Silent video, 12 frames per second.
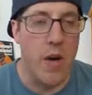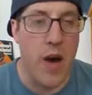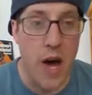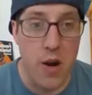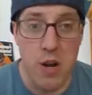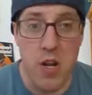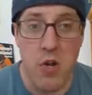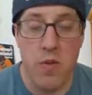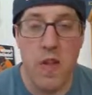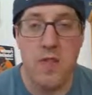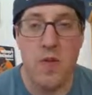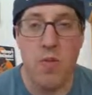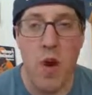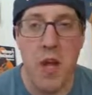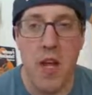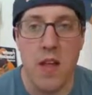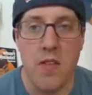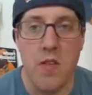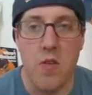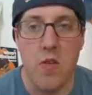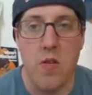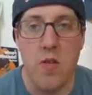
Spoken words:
how do I know that's the right answer?